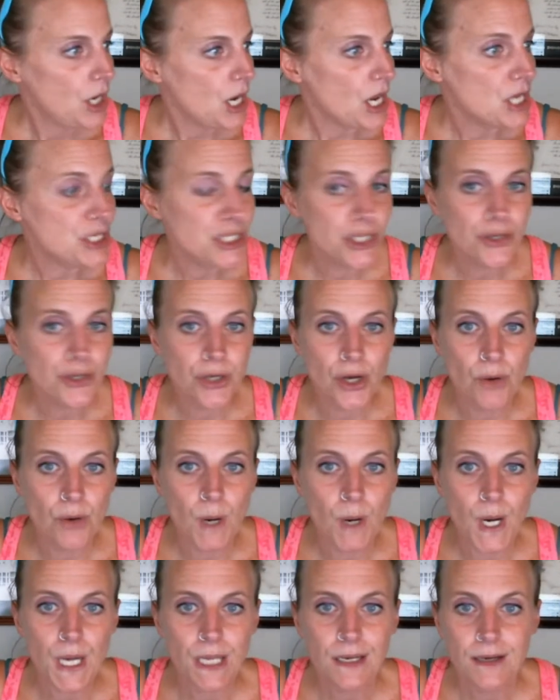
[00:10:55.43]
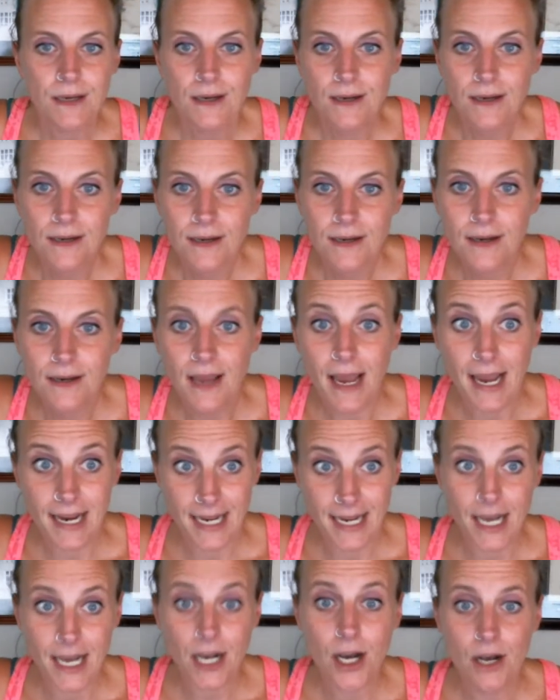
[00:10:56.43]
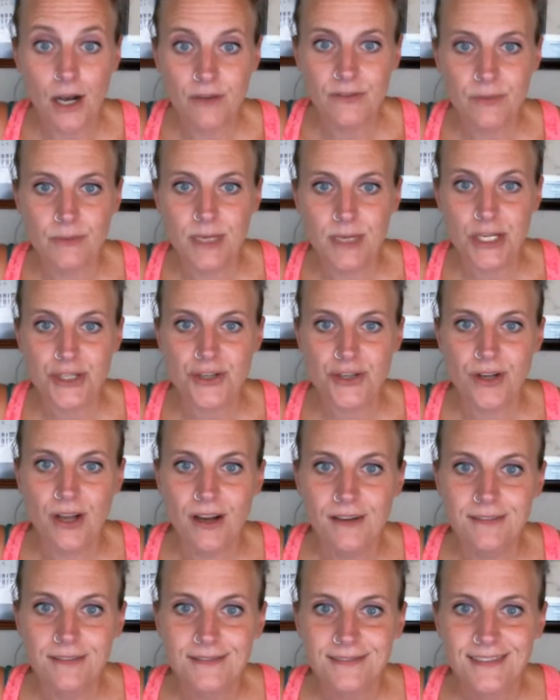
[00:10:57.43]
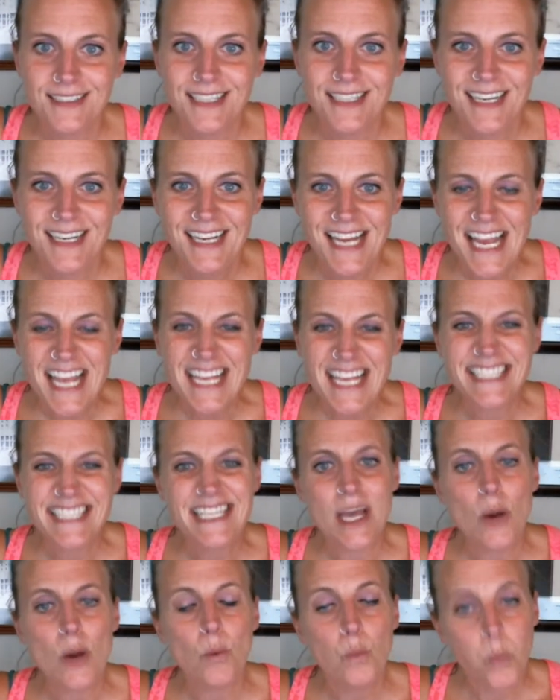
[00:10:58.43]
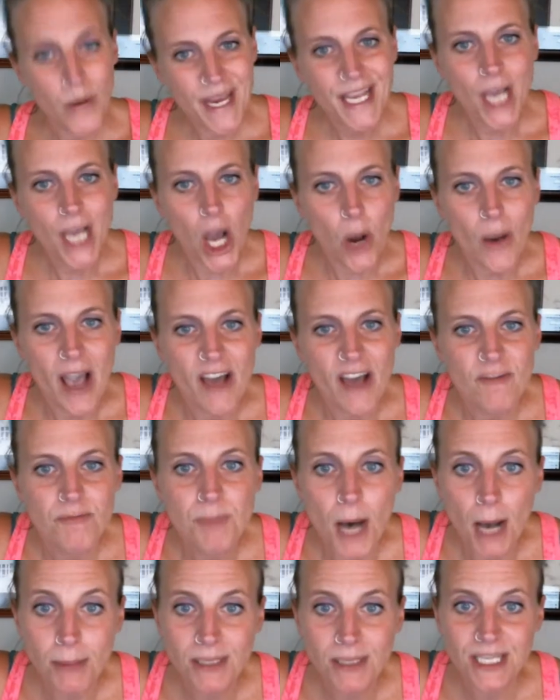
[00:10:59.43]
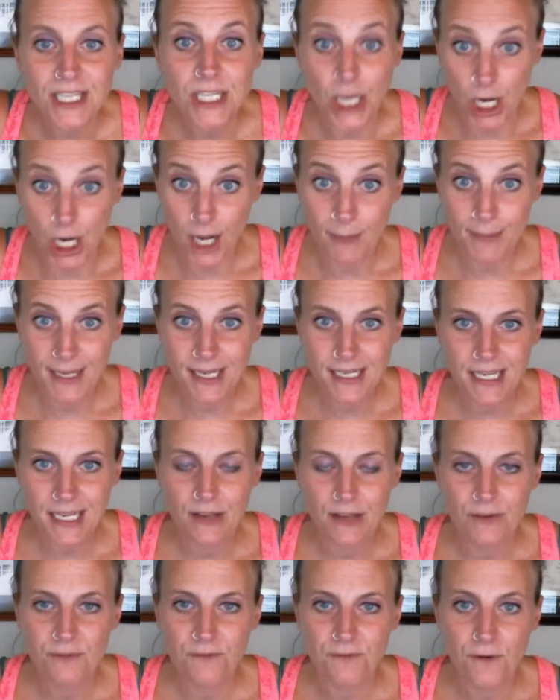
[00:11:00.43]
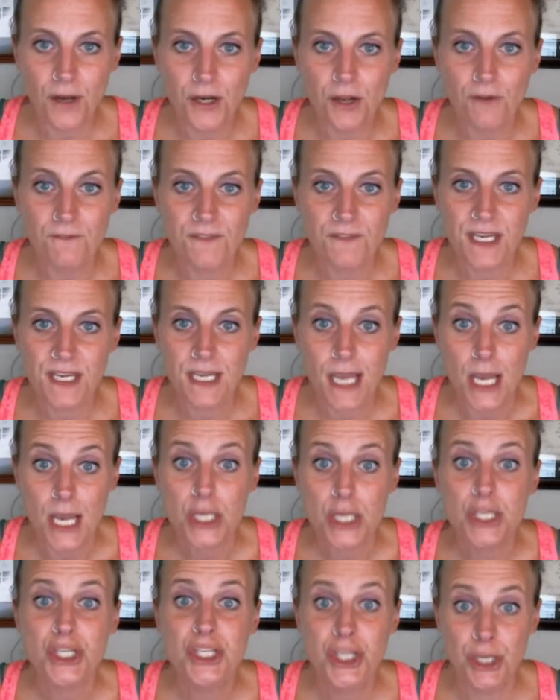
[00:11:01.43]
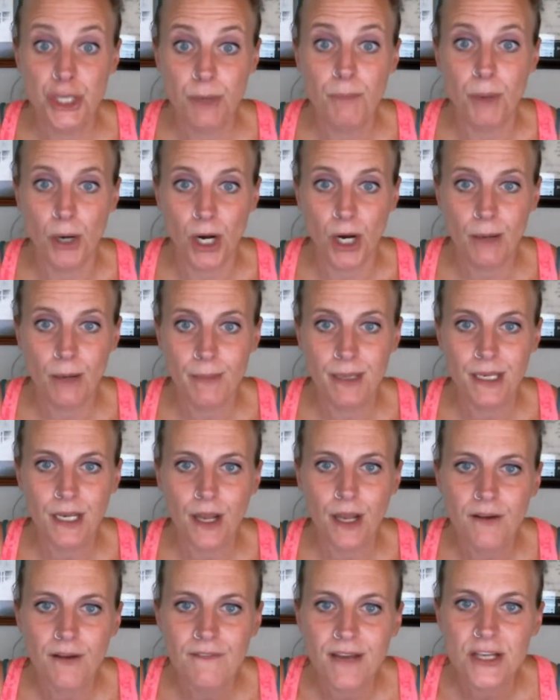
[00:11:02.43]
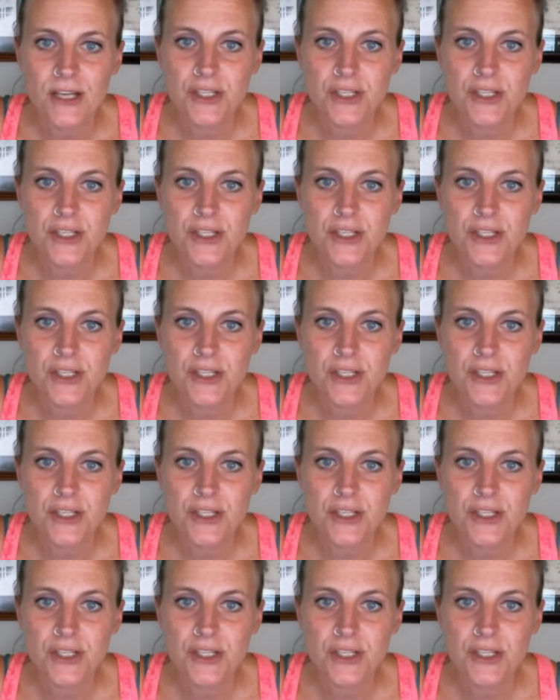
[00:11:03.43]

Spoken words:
And do you know what I got confirmation of? Is that we go have public comment in front of the Department of